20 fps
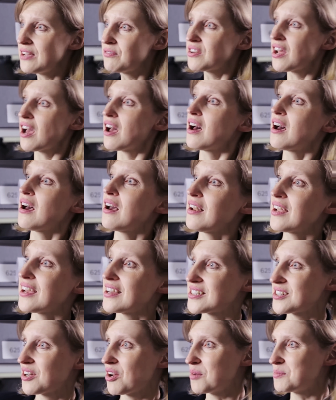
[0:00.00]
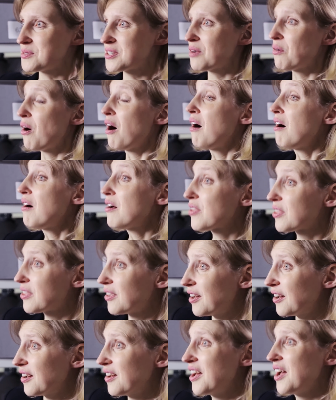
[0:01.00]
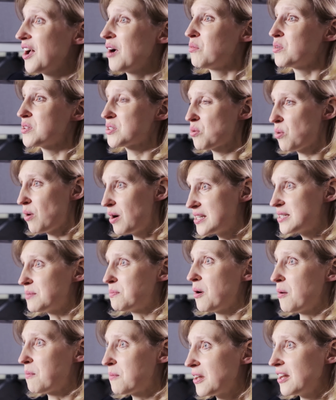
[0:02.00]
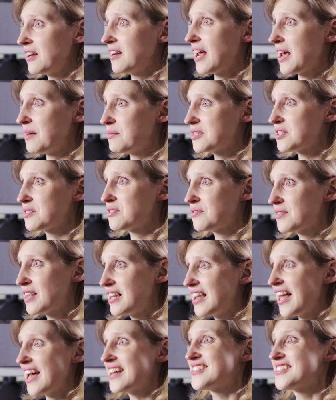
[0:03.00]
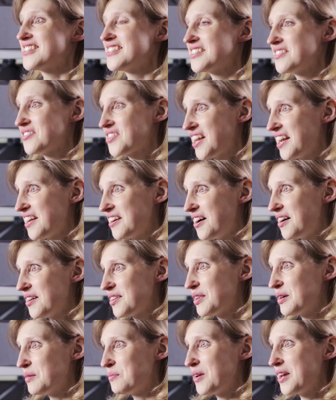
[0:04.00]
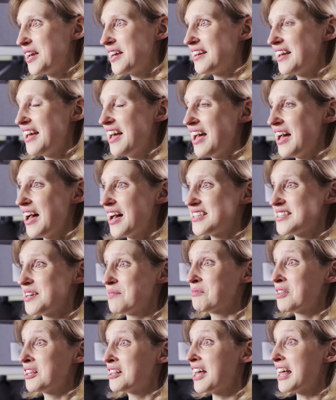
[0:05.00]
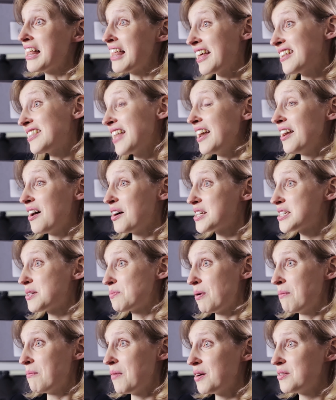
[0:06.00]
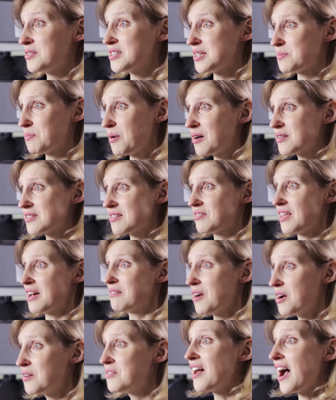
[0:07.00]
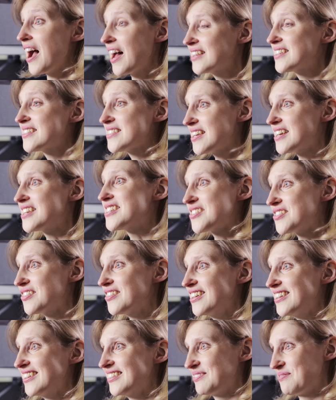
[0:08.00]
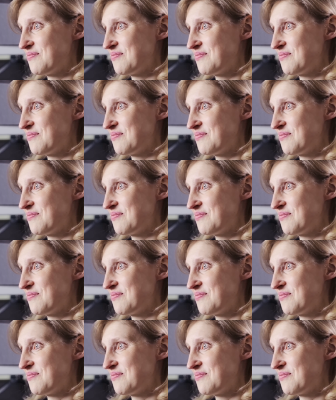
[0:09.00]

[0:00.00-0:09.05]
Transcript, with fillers: even earlier times. So Arthur was quite a popular name, sort of the legends of King Arthur being uh, something that uh, they like to promote as part of their own ancestry.